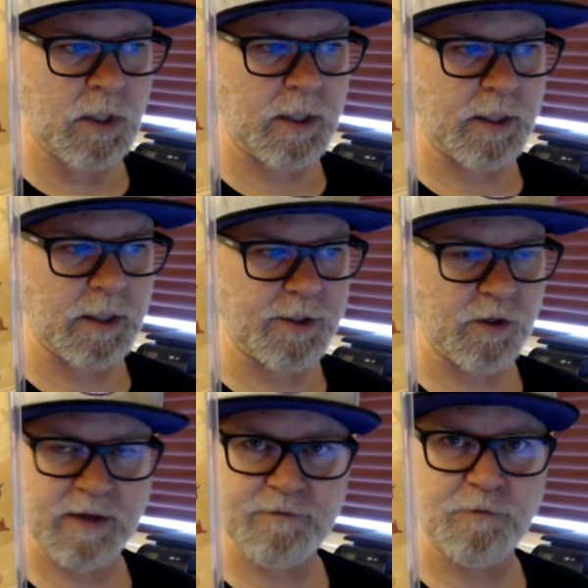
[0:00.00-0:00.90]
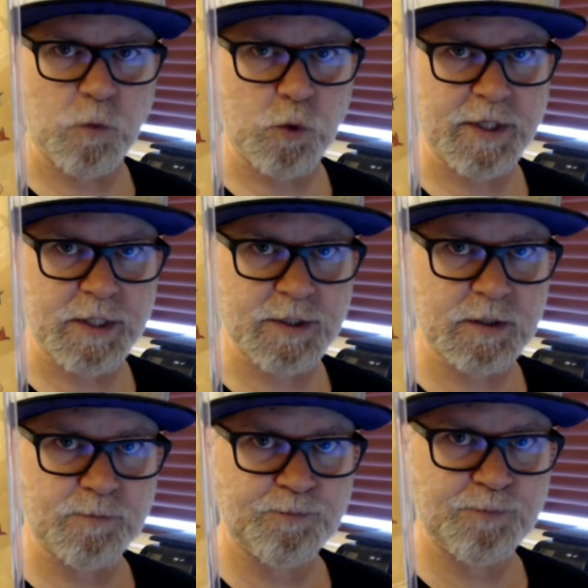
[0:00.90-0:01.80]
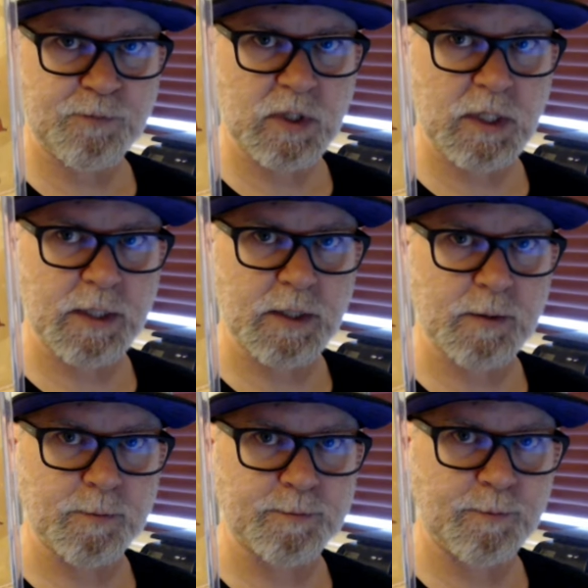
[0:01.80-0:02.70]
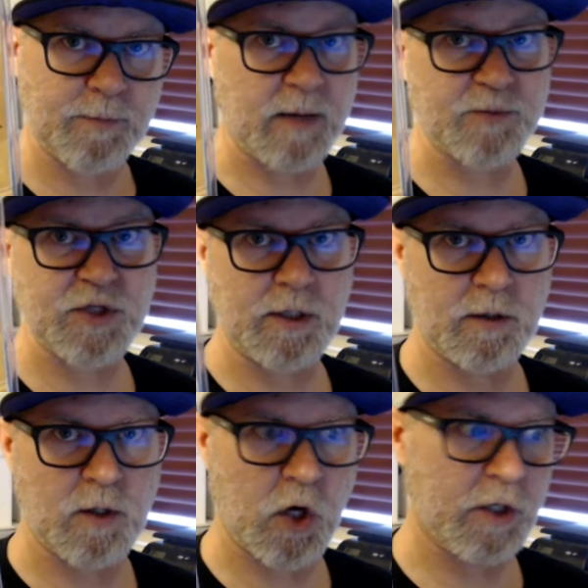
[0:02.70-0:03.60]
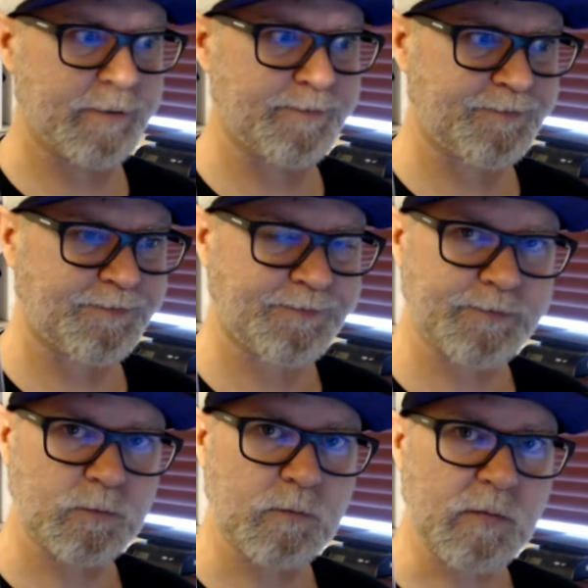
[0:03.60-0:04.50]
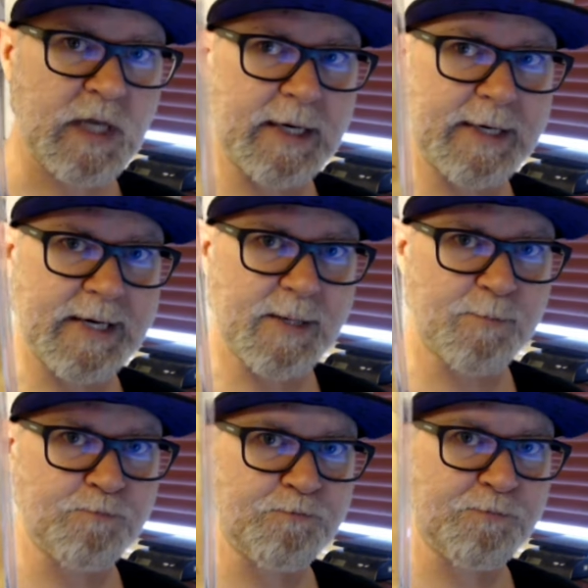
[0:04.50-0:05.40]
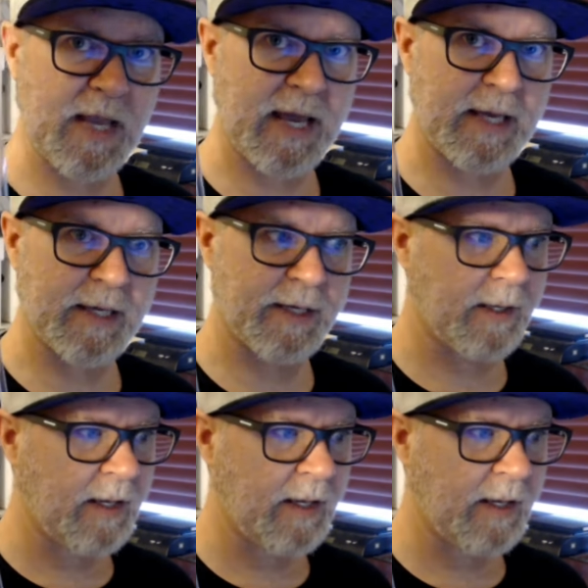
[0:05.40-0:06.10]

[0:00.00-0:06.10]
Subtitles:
that 40s bombshell art. And